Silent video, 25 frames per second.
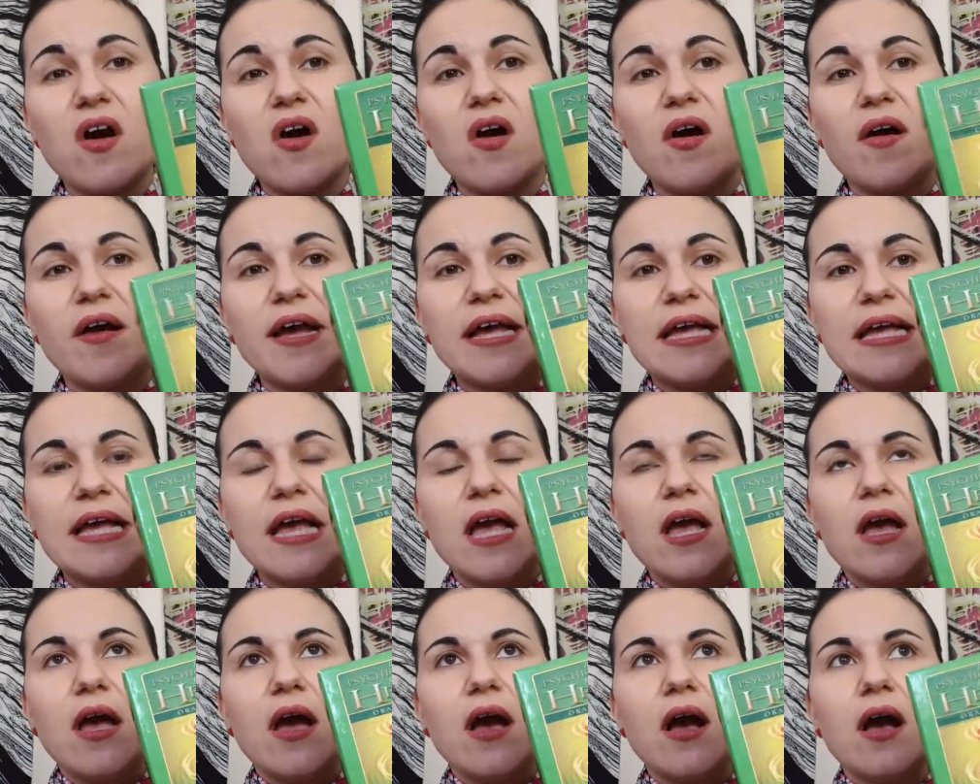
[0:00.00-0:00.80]
I
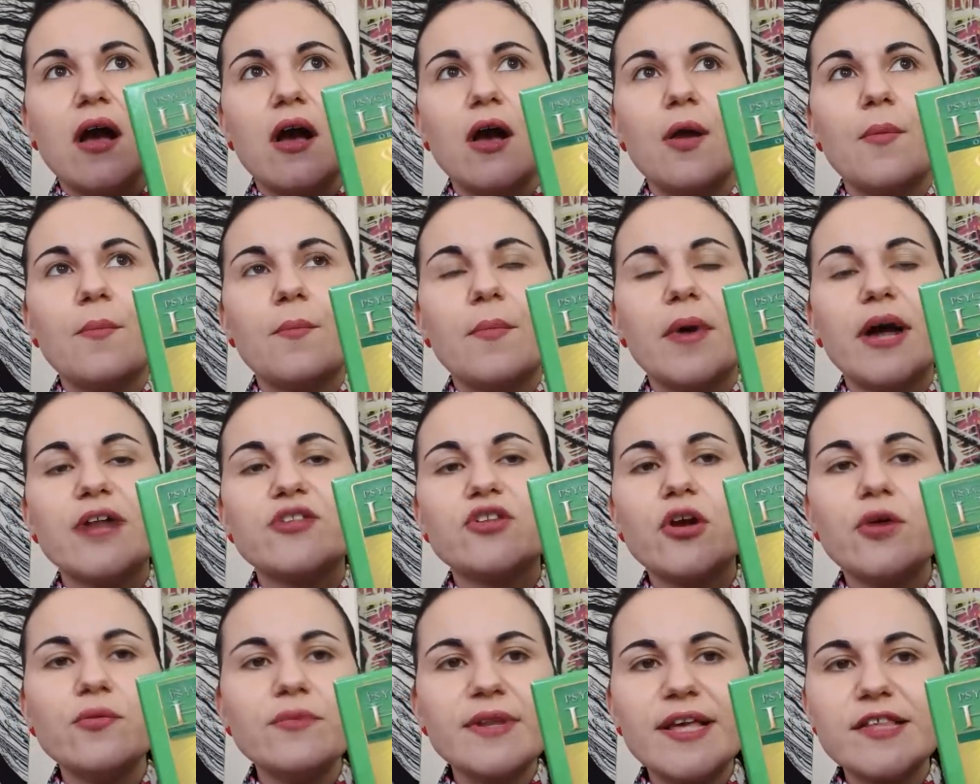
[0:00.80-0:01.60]

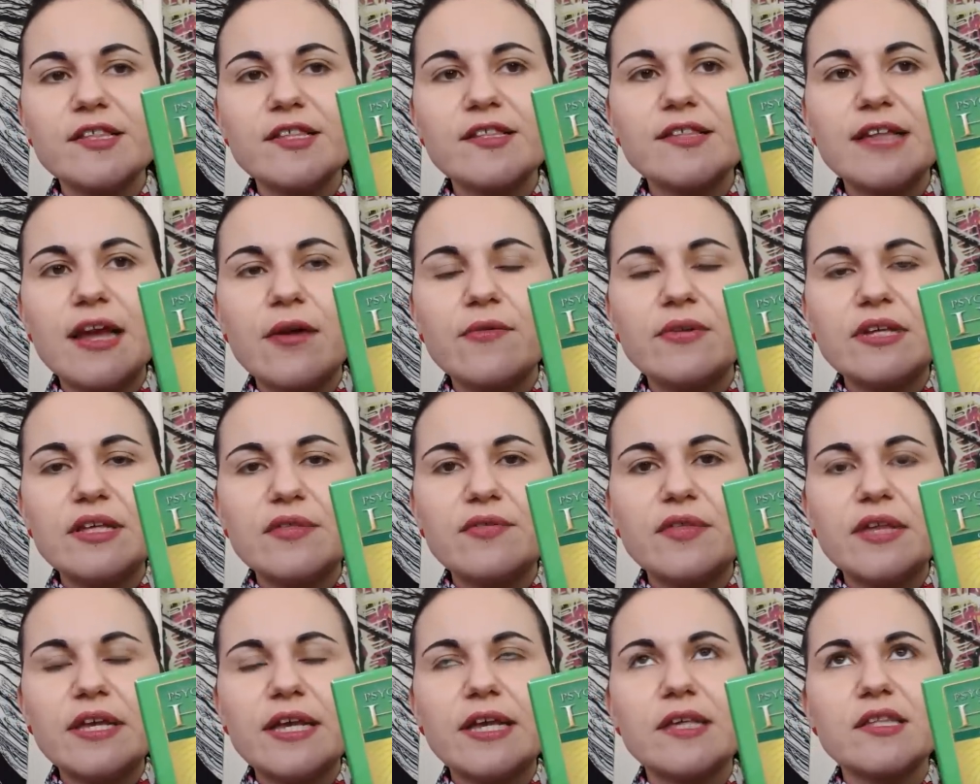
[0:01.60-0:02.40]
don't necessarily
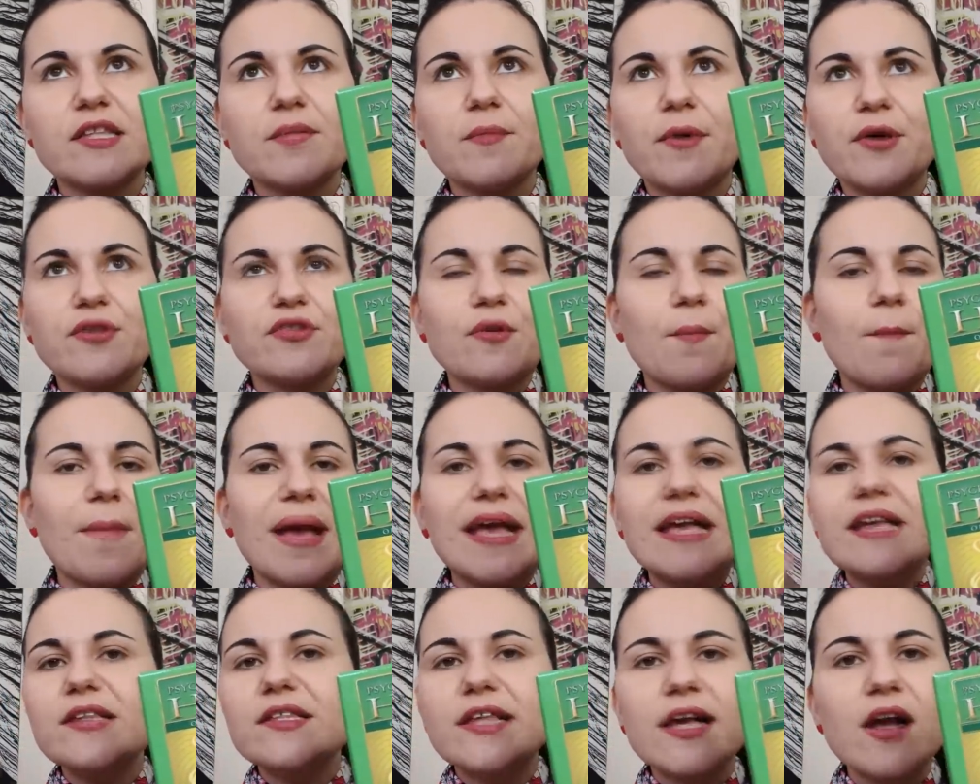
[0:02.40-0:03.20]
think it's the most
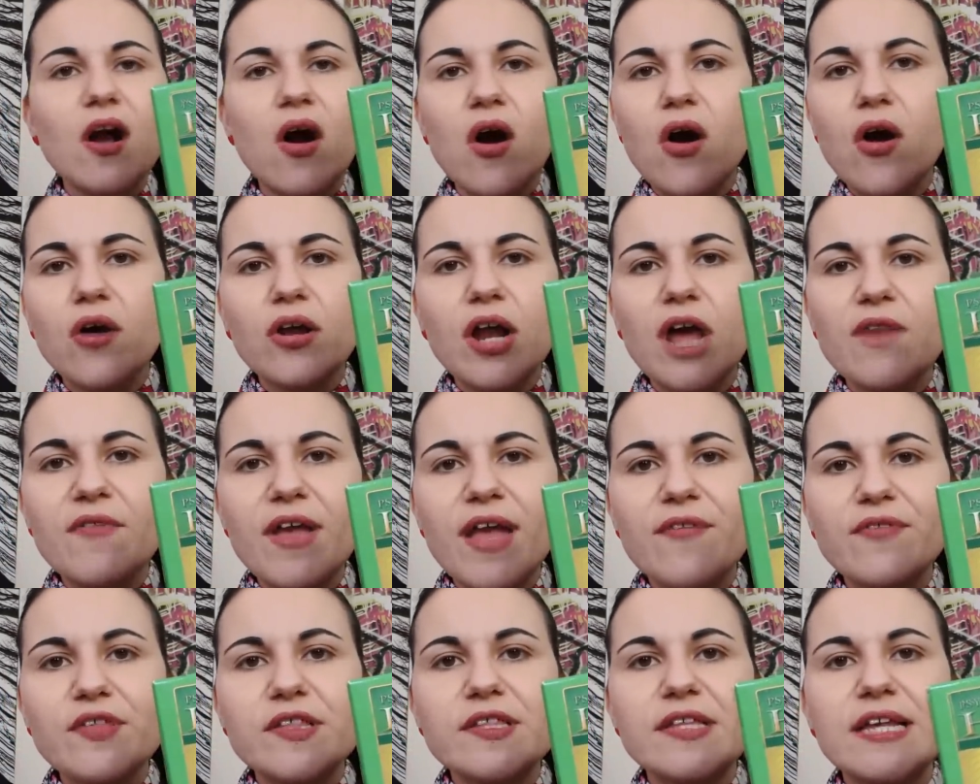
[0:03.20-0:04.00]
amazing art I've
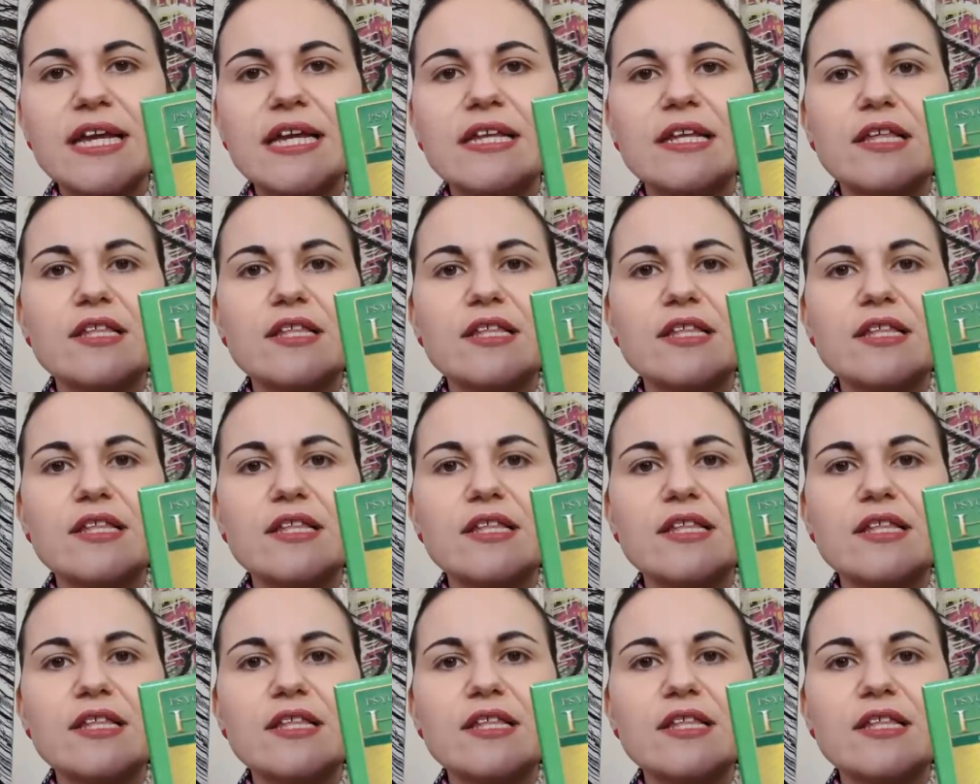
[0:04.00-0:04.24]
ever seen.